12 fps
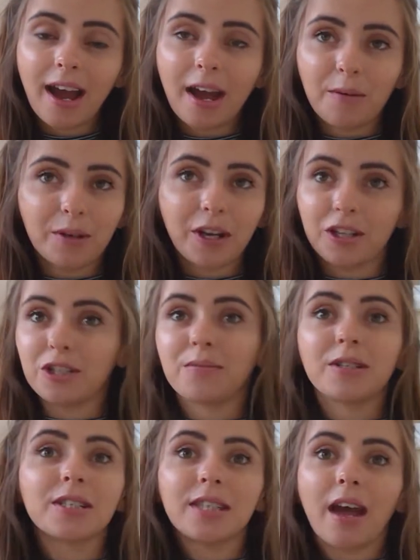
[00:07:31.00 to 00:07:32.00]
I
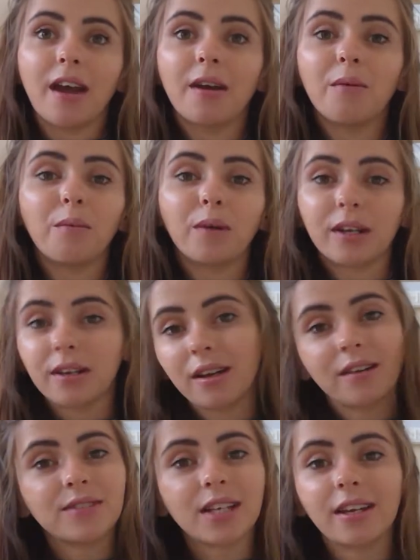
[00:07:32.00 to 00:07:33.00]
100% wouldn't
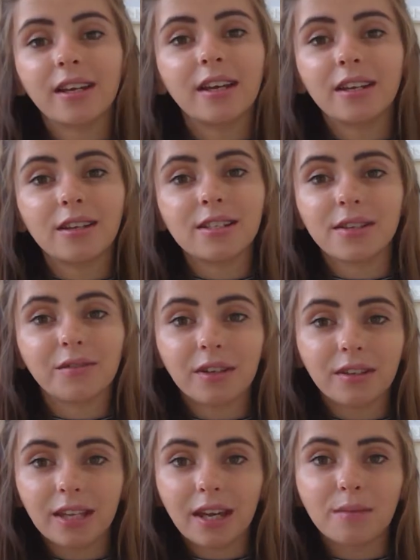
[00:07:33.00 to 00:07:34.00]
have done it any differently.